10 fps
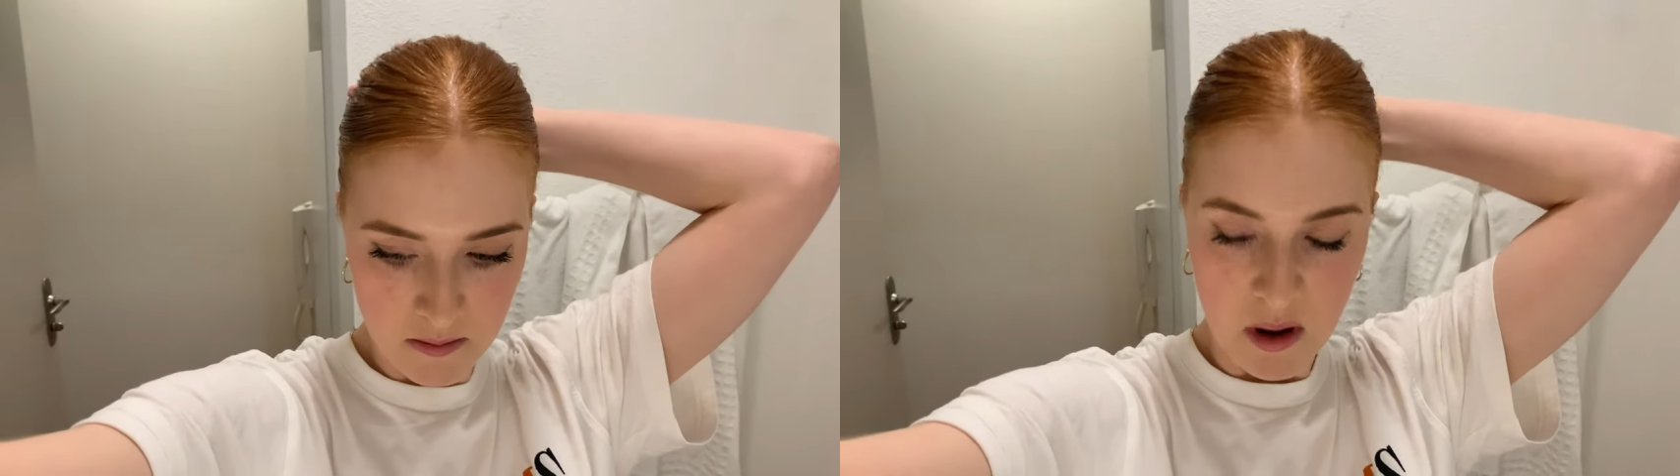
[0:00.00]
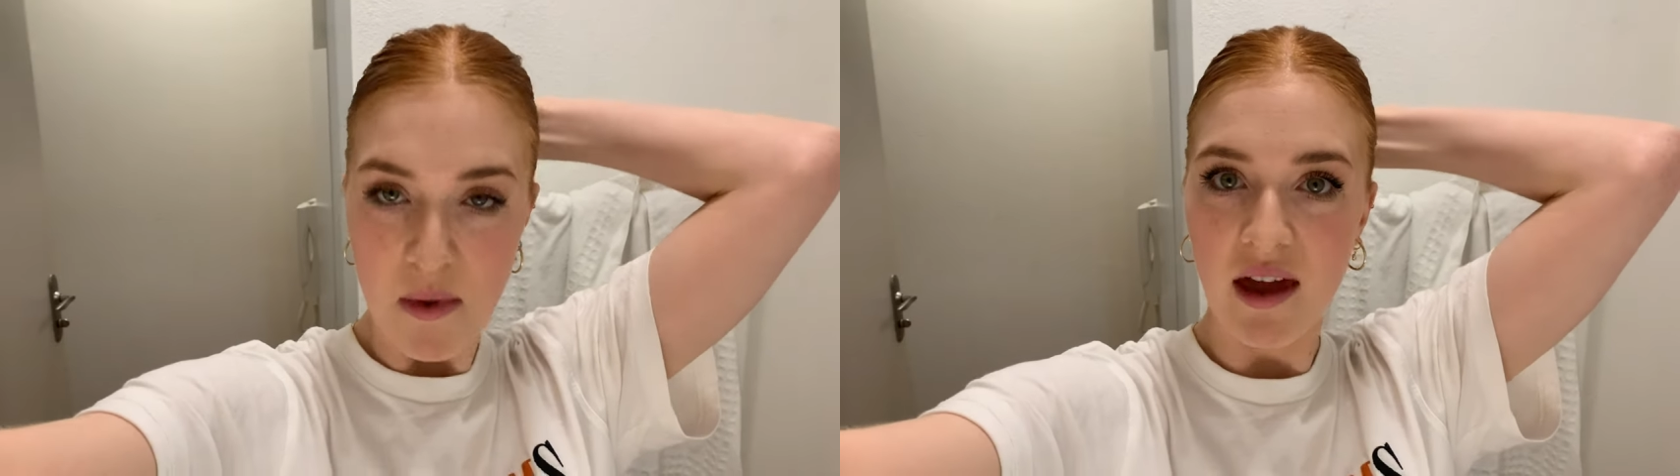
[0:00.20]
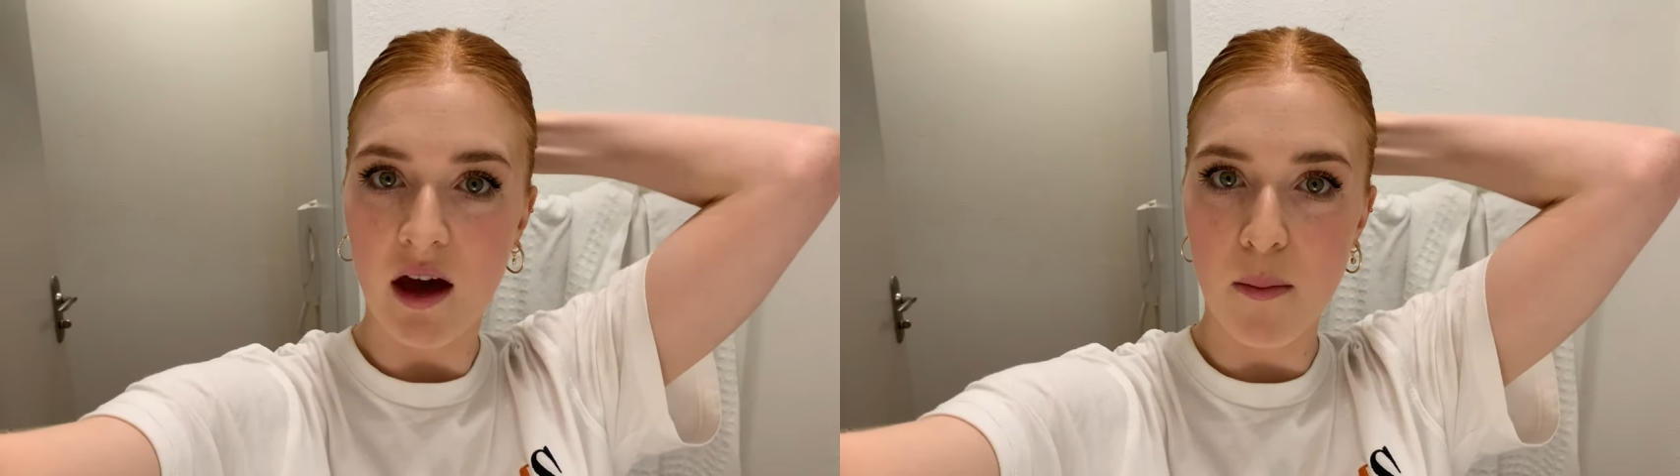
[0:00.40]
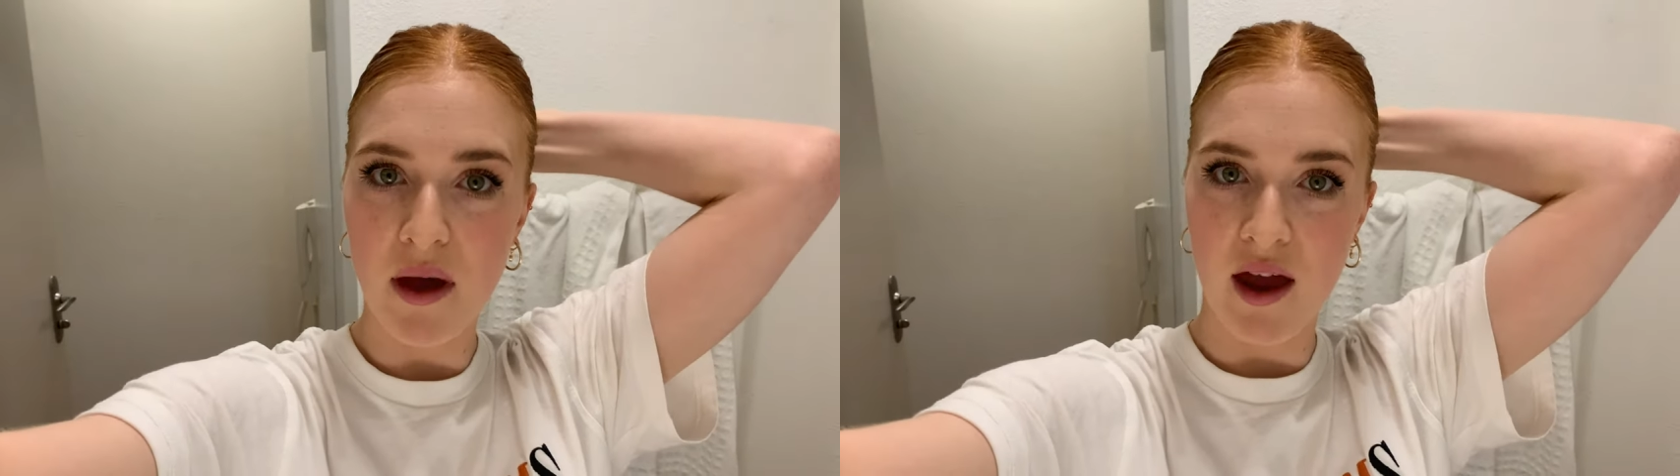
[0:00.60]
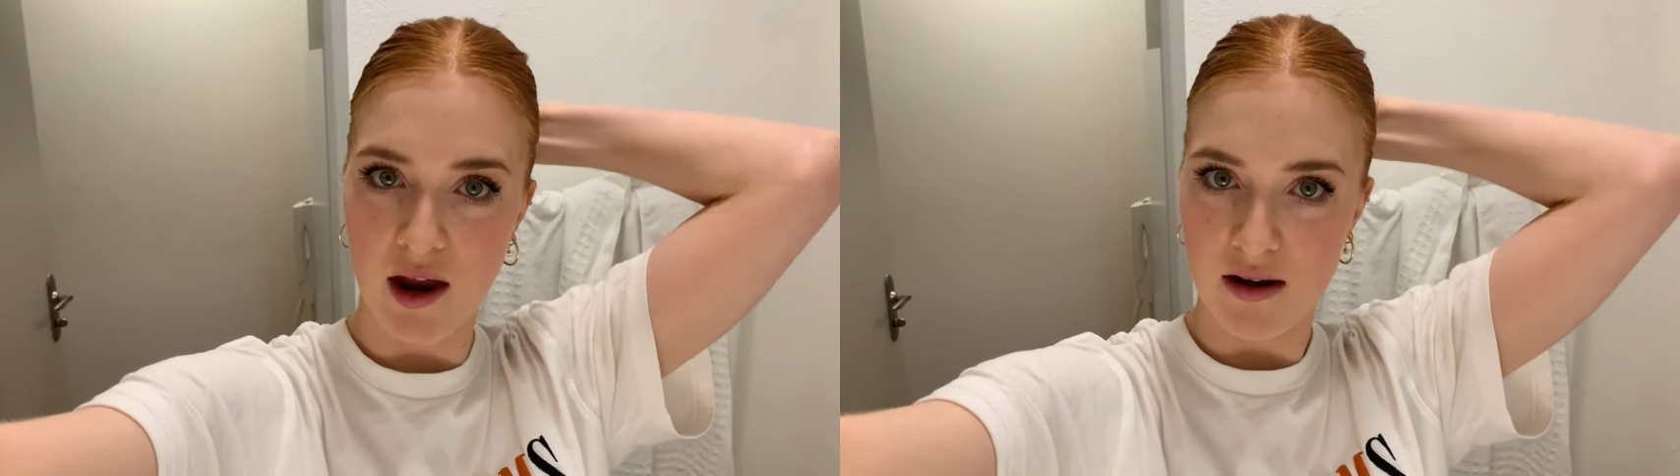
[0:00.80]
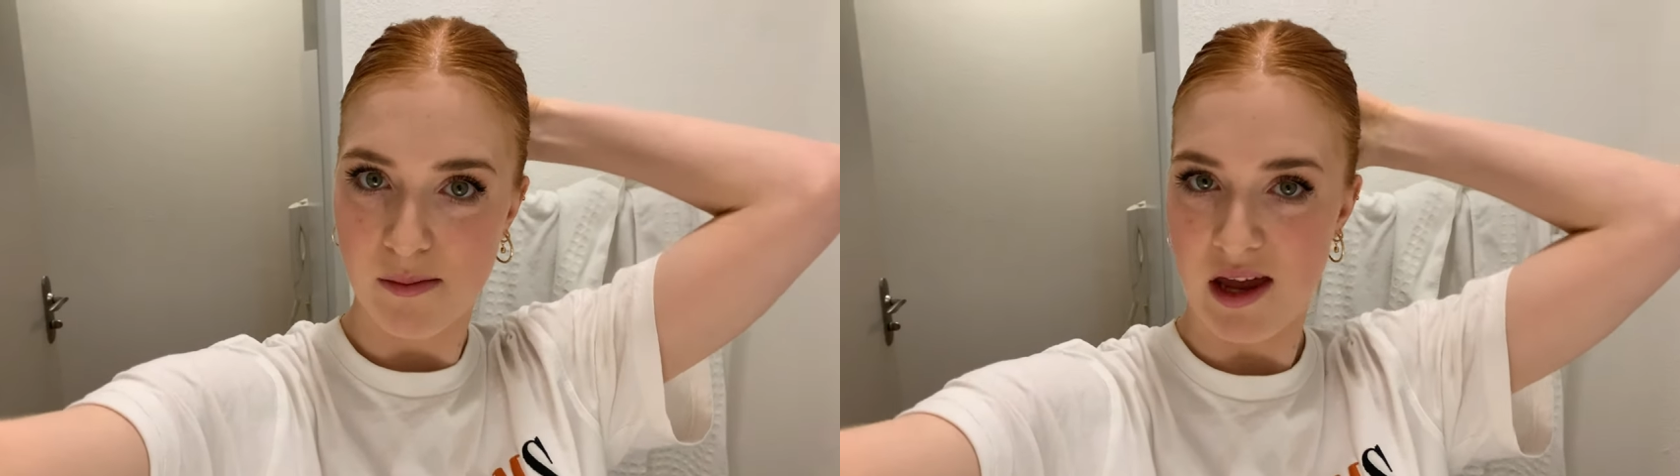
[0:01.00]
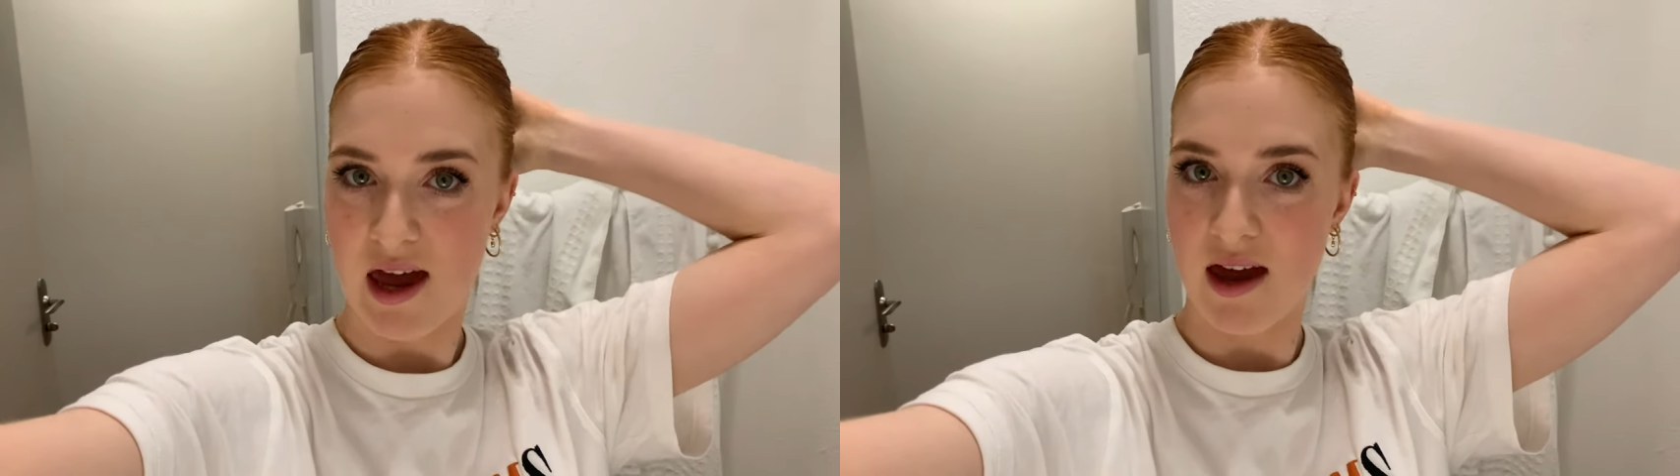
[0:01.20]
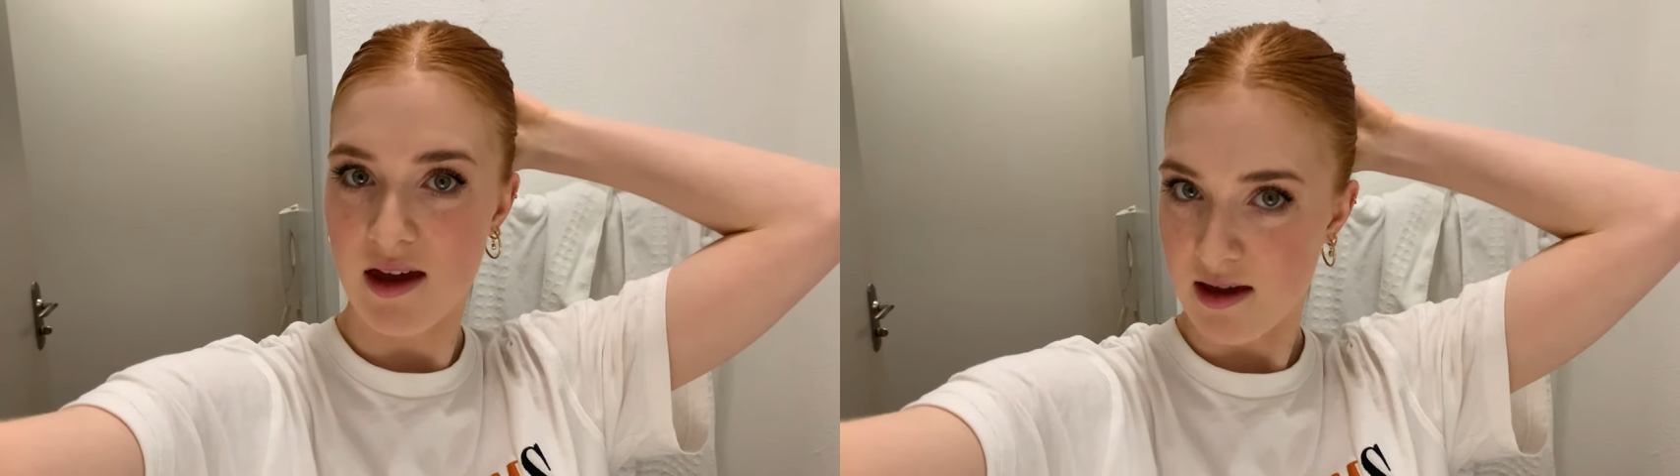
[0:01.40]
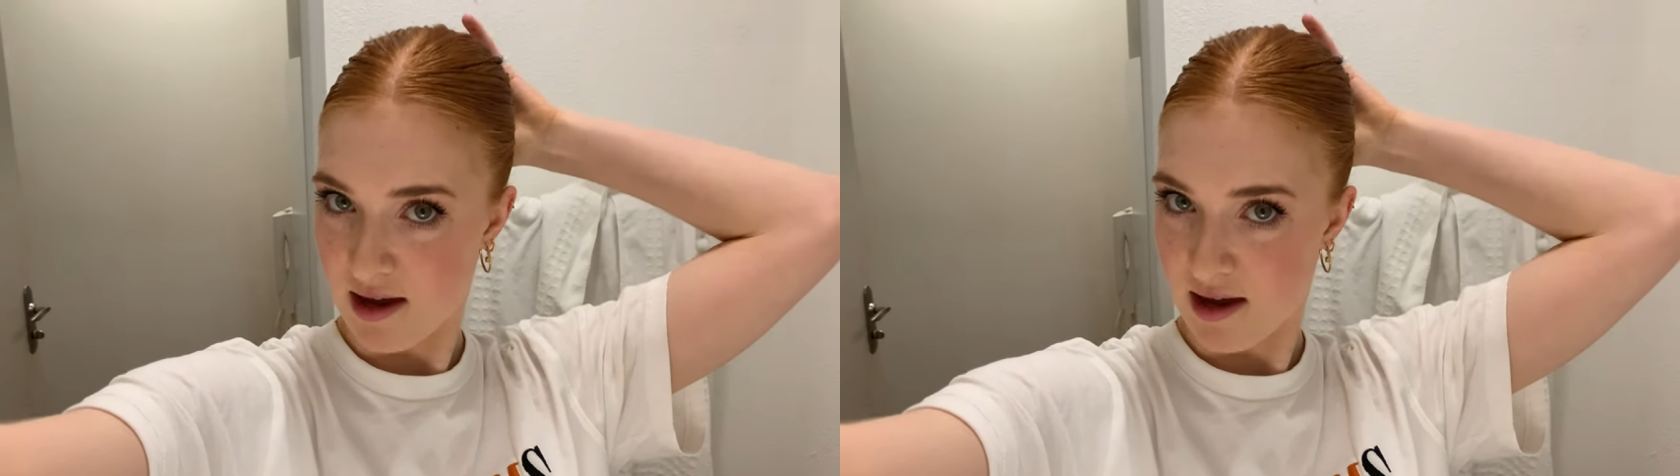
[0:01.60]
my makeup and my hair,